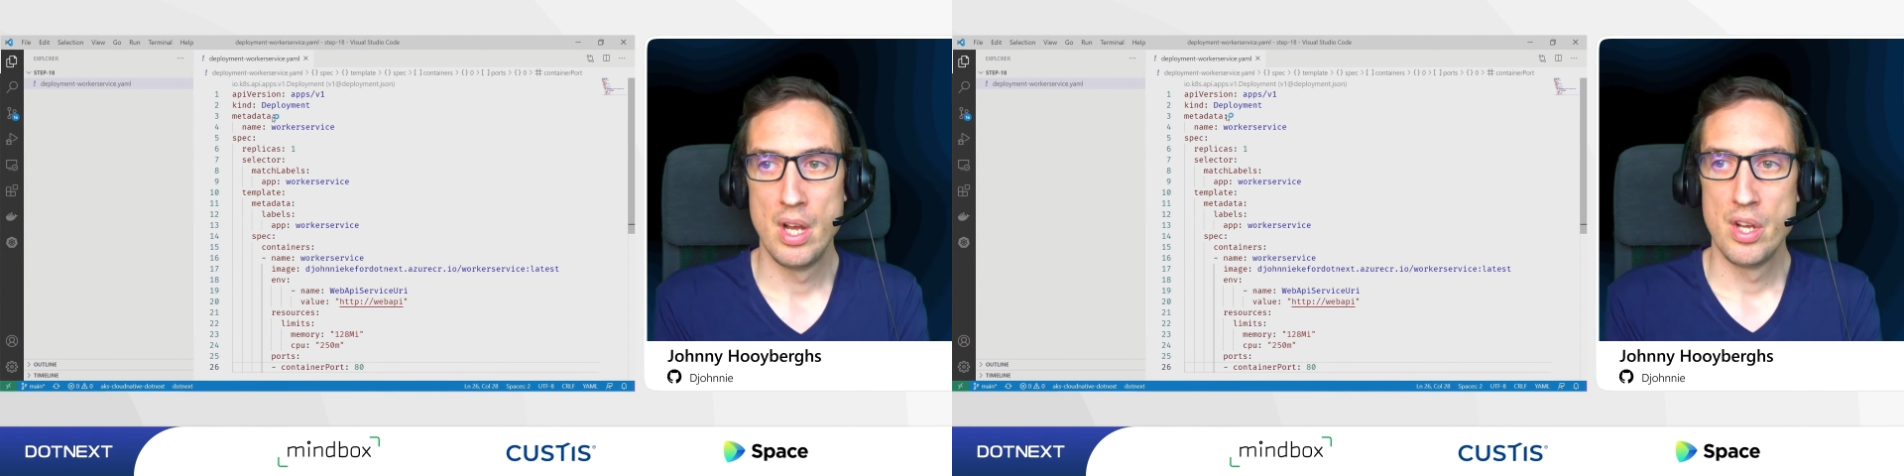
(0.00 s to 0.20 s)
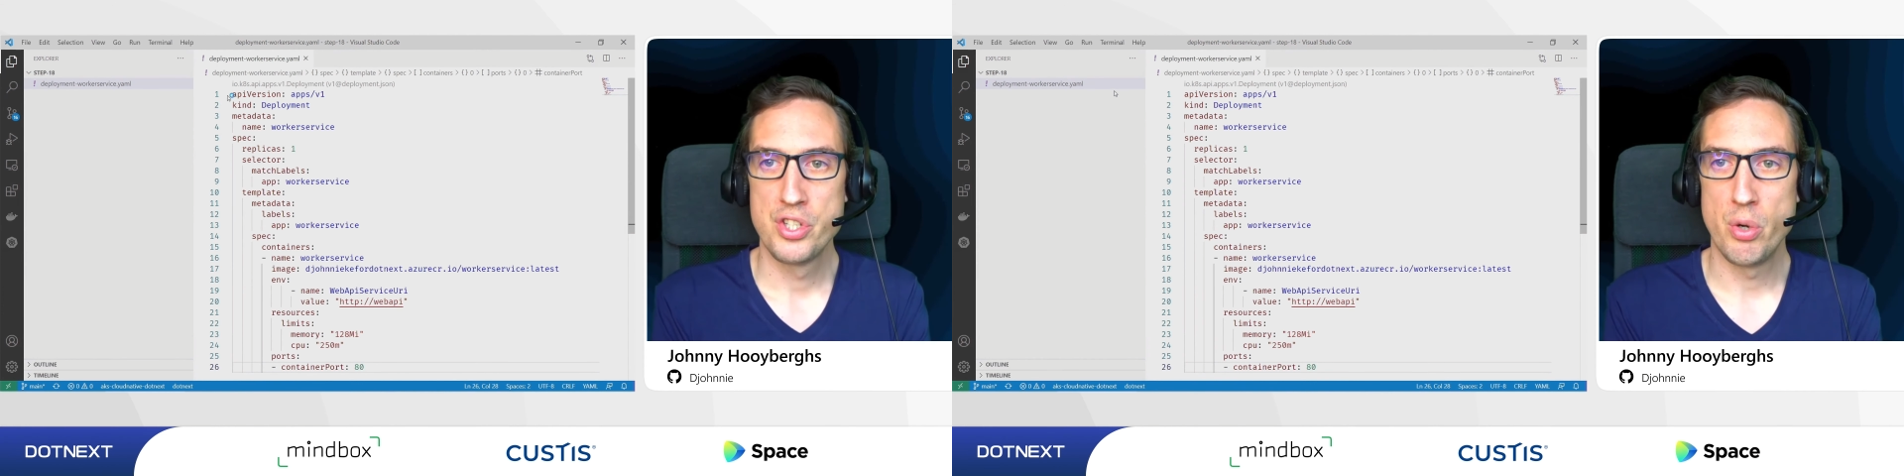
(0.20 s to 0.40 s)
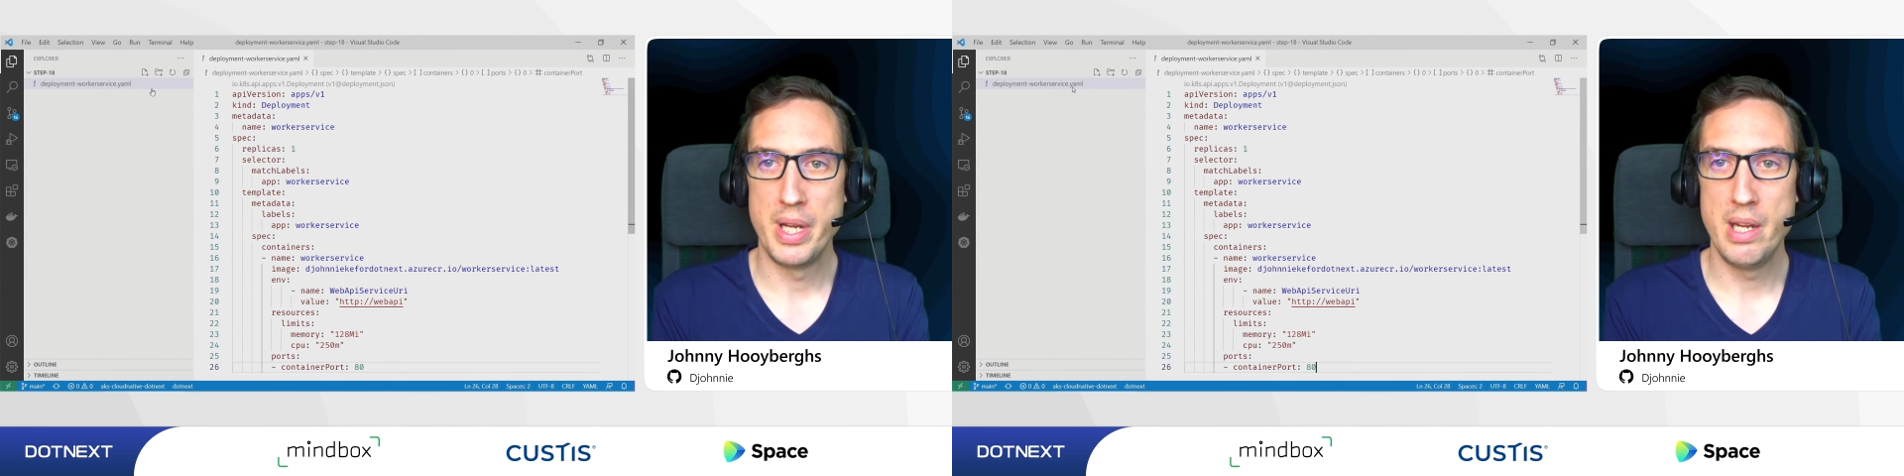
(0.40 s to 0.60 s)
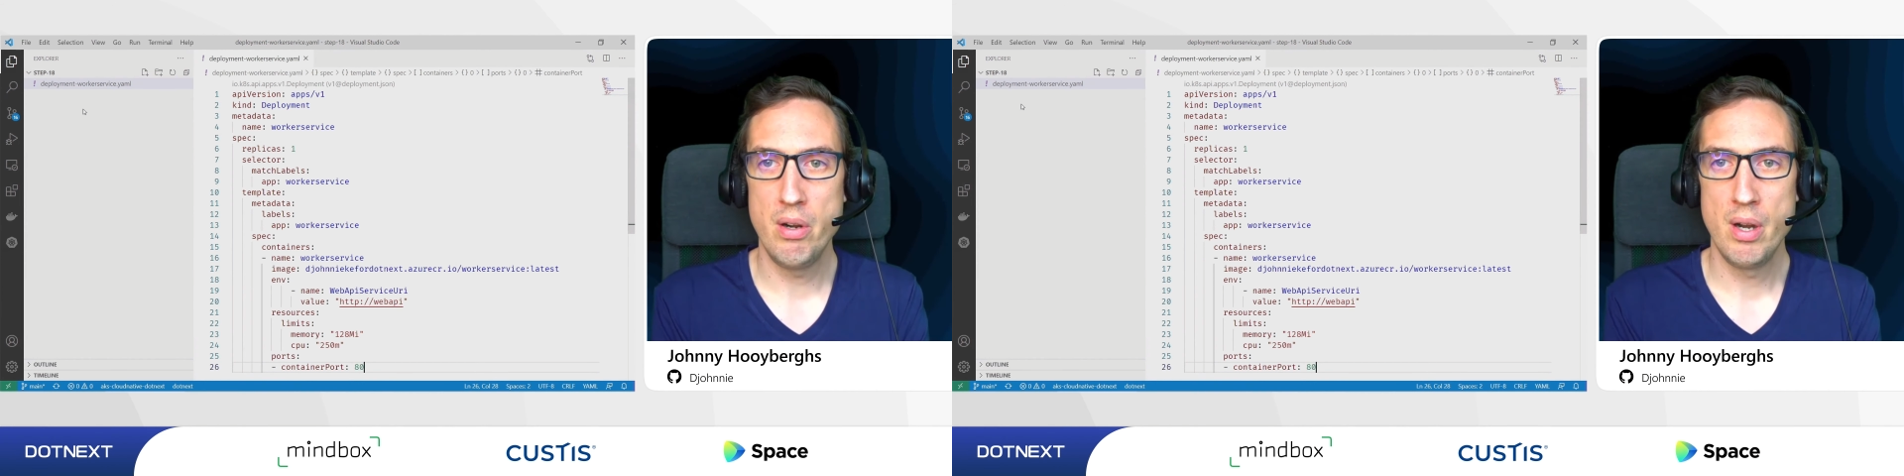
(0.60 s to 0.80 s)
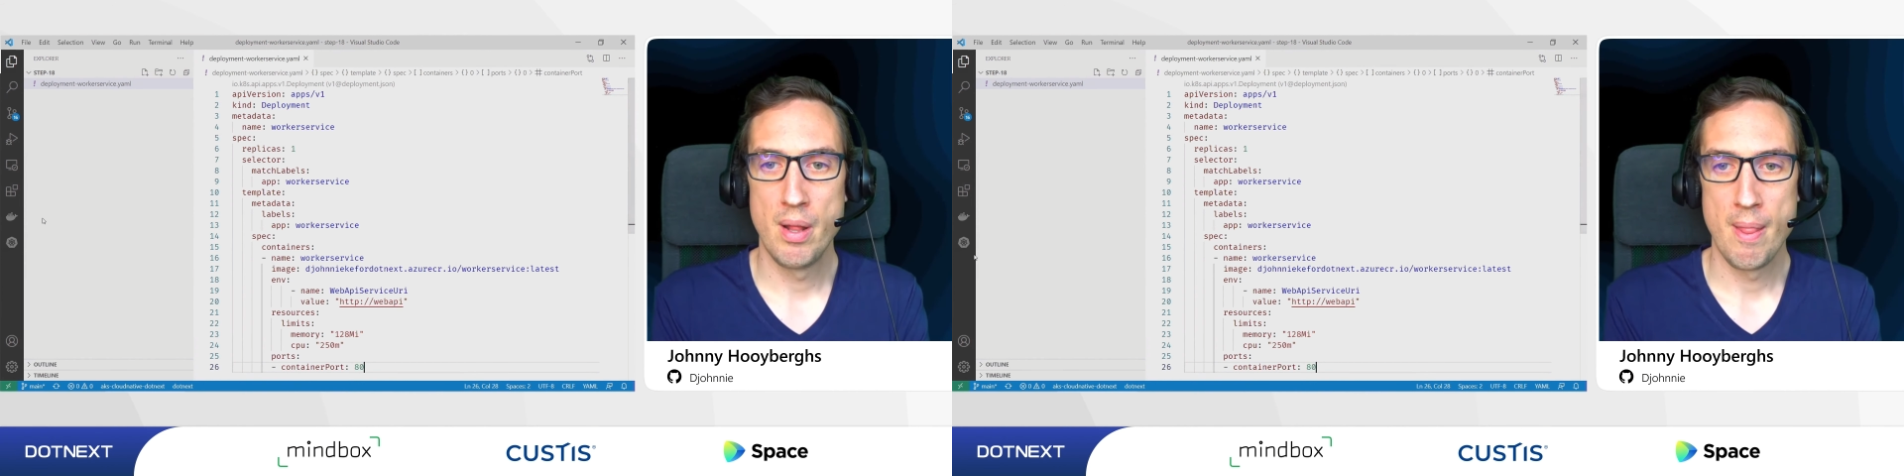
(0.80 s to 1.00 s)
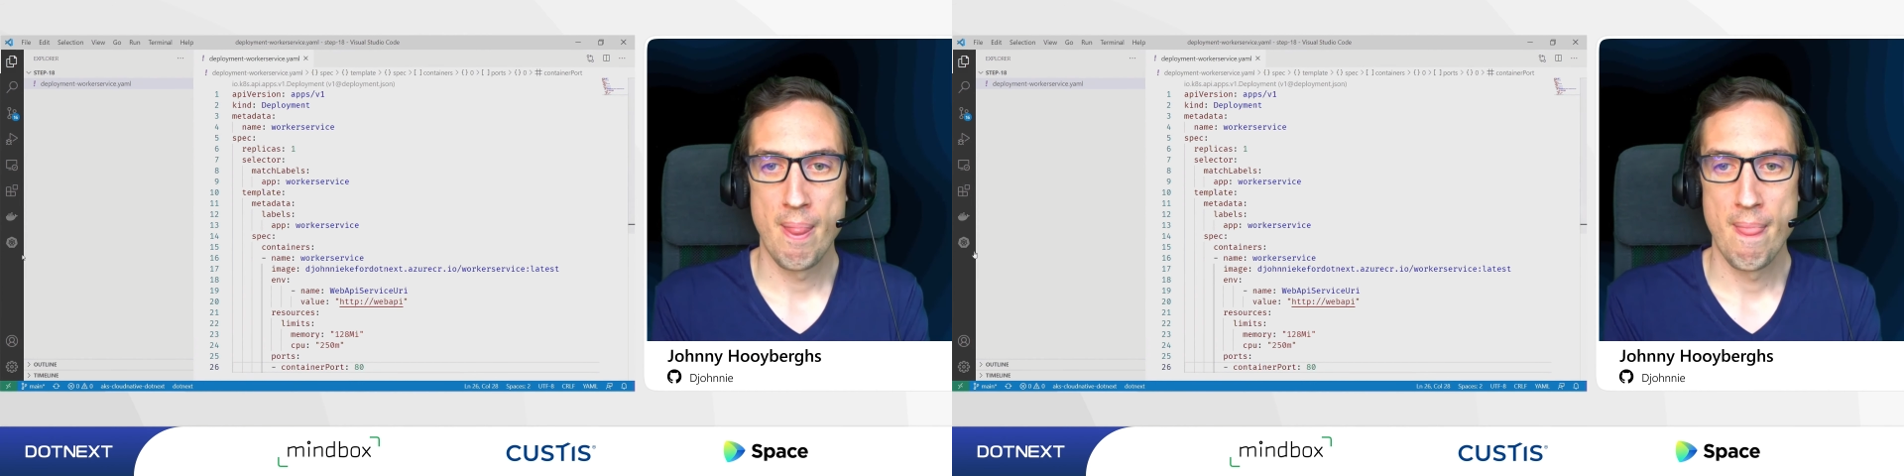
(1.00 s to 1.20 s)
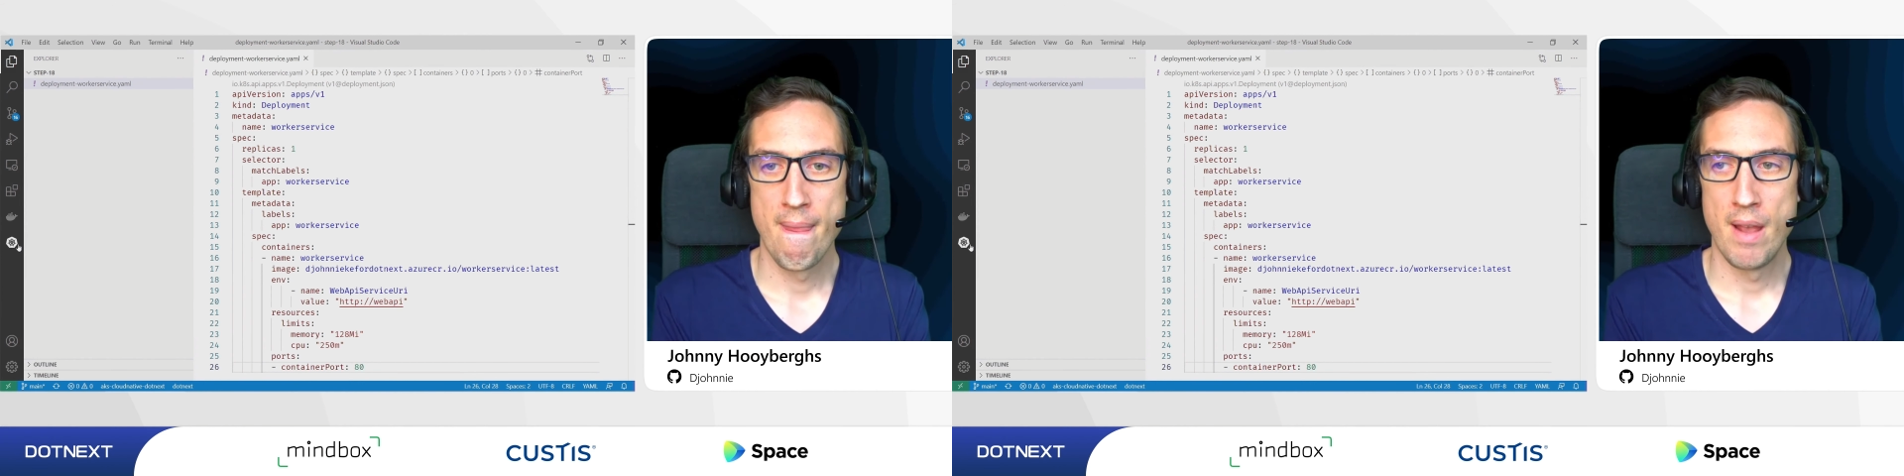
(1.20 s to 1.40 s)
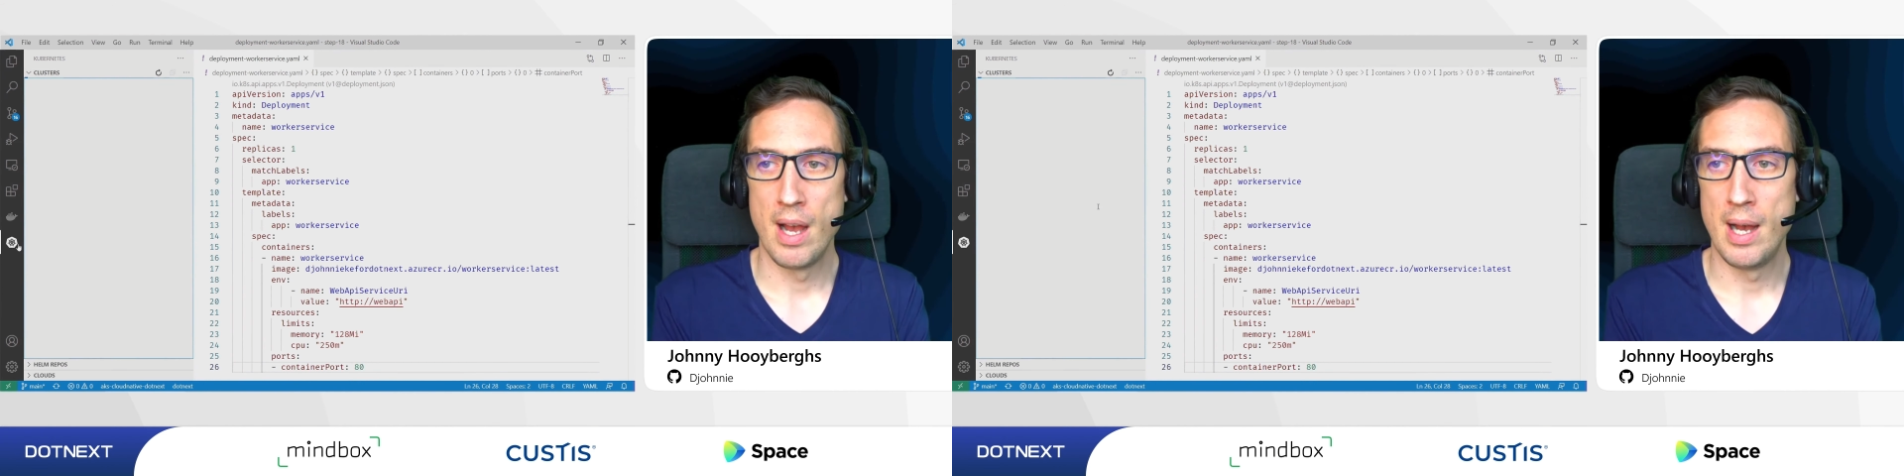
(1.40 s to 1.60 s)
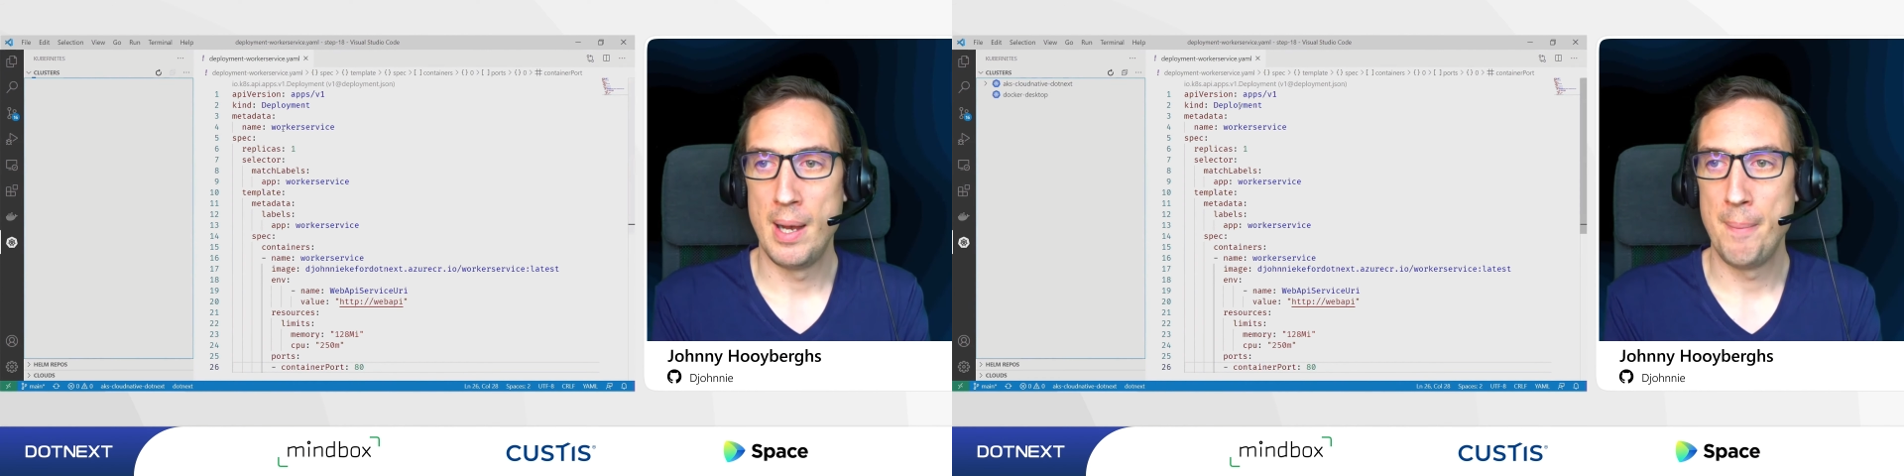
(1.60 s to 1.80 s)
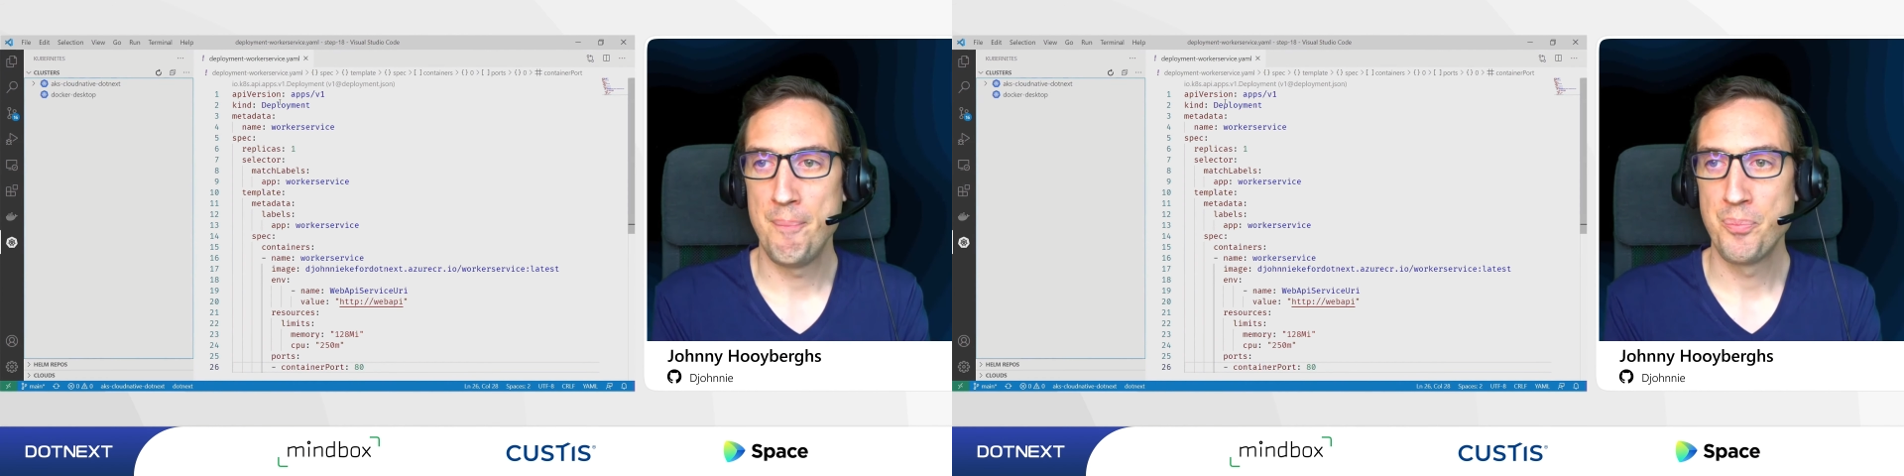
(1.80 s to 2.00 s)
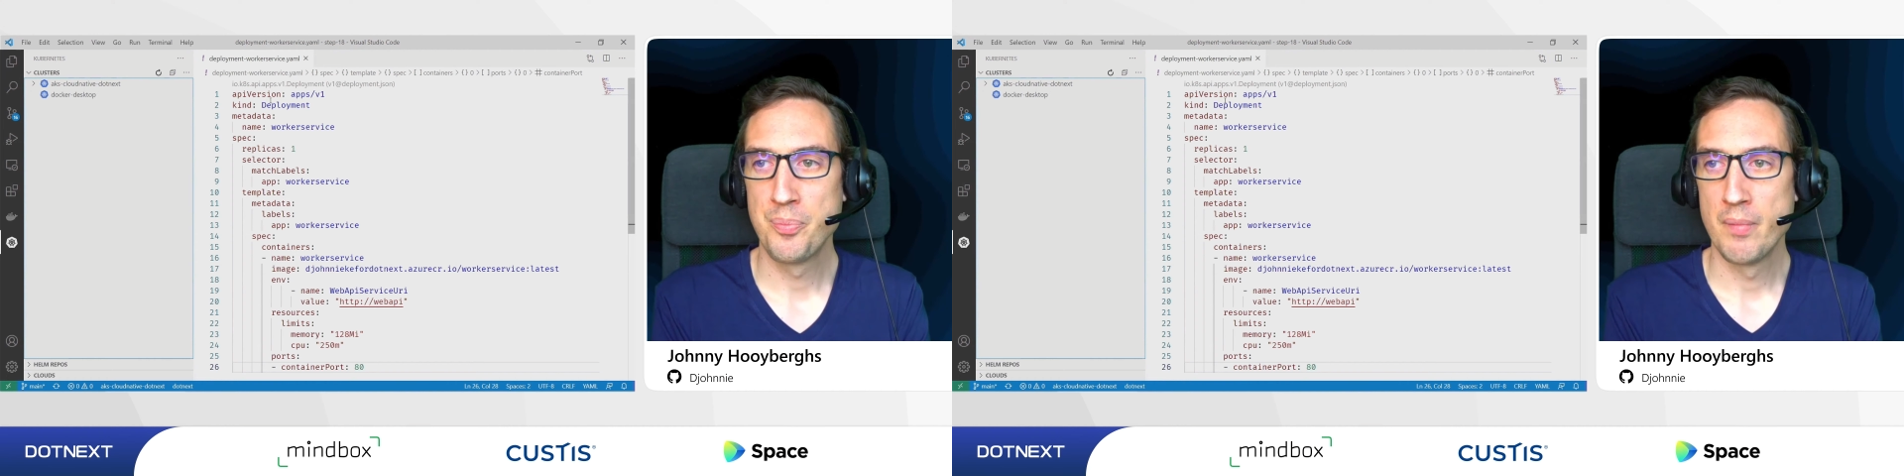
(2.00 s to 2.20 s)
So here I'm